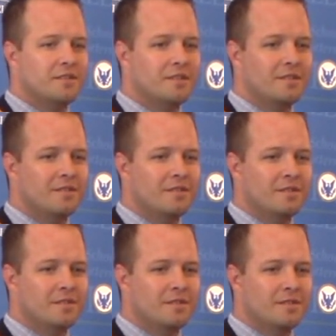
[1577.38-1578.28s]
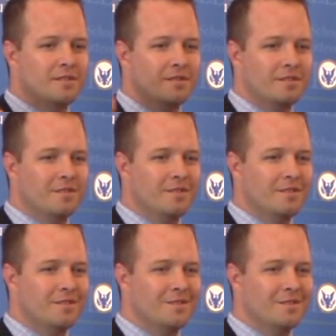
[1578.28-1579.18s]

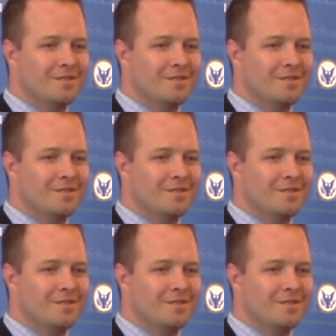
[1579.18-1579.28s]
[no speech]